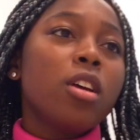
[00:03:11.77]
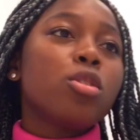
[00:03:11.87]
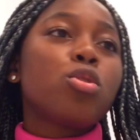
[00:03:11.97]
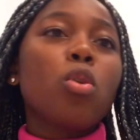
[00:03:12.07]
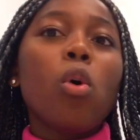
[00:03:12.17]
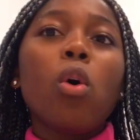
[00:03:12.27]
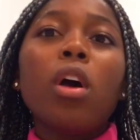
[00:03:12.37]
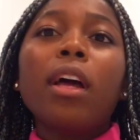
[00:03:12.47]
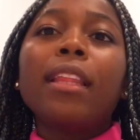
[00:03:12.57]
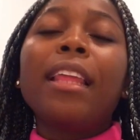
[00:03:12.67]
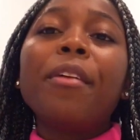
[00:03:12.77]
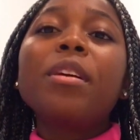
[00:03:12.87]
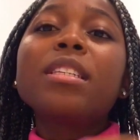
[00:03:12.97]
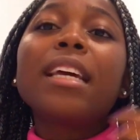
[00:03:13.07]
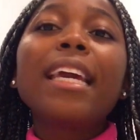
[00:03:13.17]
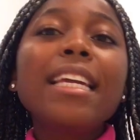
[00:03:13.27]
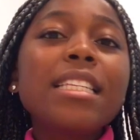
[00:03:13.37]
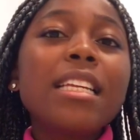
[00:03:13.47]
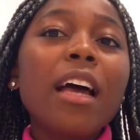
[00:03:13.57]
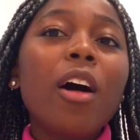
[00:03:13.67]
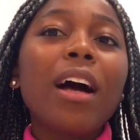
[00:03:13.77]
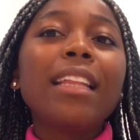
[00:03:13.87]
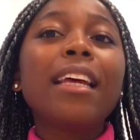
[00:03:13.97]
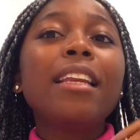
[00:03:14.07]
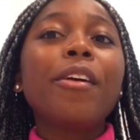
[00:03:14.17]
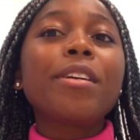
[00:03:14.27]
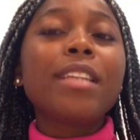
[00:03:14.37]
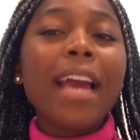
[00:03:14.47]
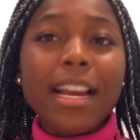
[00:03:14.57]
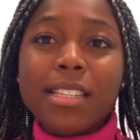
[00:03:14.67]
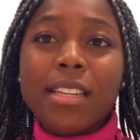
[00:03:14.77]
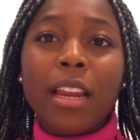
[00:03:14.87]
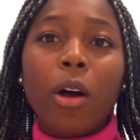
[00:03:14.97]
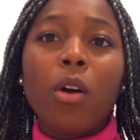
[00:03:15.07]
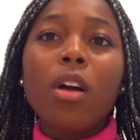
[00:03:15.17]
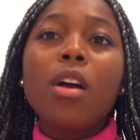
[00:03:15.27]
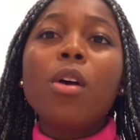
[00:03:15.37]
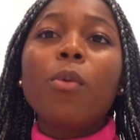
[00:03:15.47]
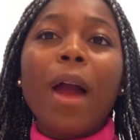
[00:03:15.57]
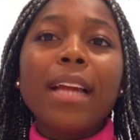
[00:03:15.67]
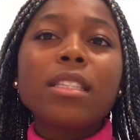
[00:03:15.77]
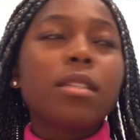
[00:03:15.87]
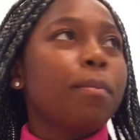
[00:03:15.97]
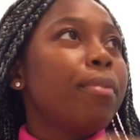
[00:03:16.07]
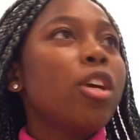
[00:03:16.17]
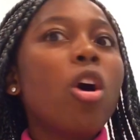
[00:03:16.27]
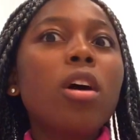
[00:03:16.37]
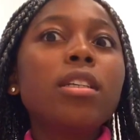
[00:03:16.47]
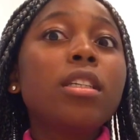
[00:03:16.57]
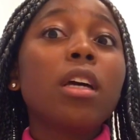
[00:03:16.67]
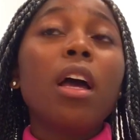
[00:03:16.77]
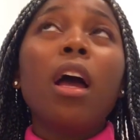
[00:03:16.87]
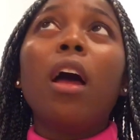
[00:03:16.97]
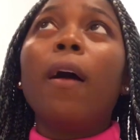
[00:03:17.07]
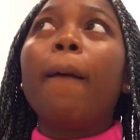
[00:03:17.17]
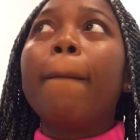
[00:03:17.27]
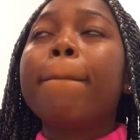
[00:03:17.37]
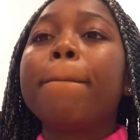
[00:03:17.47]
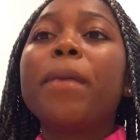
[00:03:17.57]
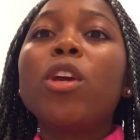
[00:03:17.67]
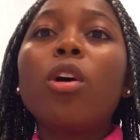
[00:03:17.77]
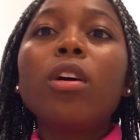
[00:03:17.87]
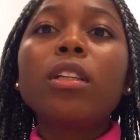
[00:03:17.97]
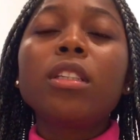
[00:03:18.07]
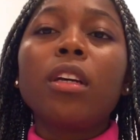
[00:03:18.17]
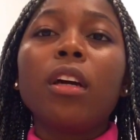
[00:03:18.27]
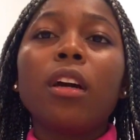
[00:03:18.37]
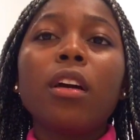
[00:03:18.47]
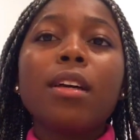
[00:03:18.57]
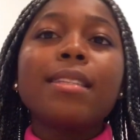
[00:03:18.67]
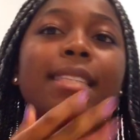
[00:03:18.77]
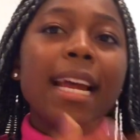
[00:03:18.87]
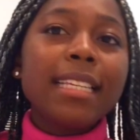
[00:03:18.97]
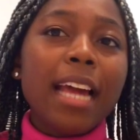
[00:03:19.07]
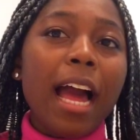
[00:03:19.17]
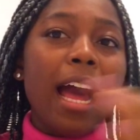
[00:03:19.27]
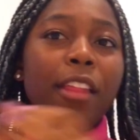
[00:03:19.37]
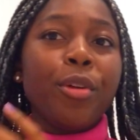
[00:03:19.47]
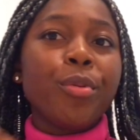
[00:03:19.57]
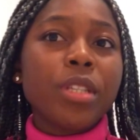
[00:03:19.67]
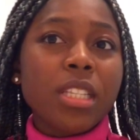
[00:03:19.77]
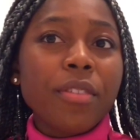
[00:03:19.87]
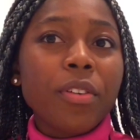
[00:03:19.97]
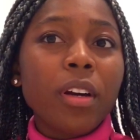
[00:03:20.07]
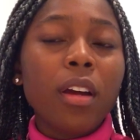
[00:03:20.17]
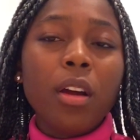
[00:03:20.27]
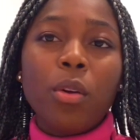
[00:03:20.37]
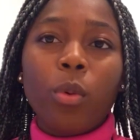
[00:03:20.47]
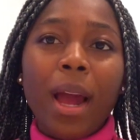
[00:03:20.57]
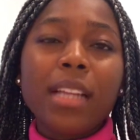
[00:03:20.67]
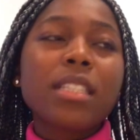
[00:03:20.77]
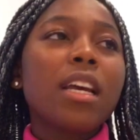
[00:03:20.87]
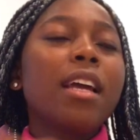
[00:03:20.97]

So there is the internal and then there is the external, right? Beyond the sender and the receiver, right?